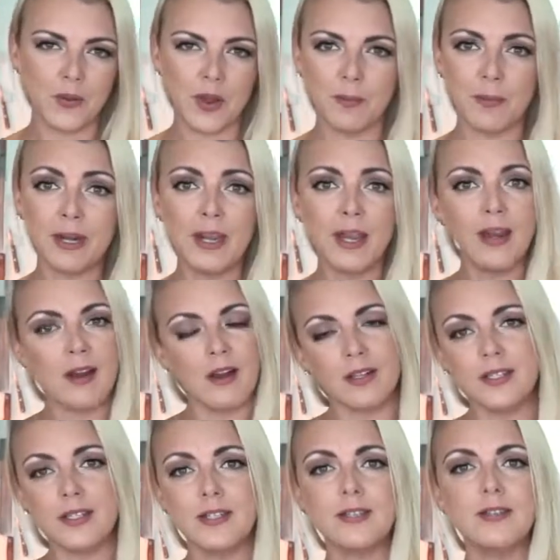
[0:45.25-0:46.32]
I'm going to get
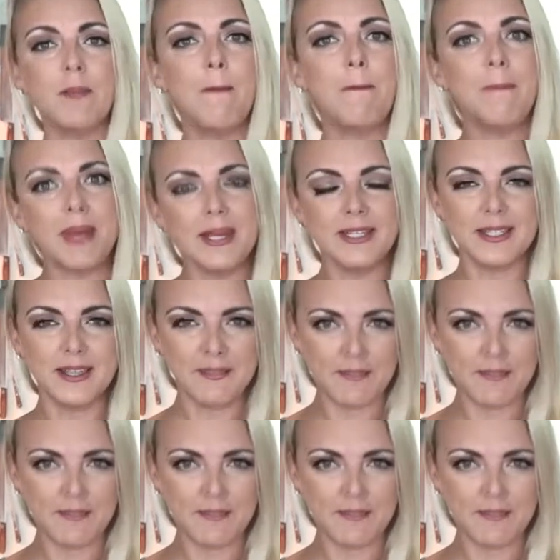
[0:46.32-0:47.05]
on to some basic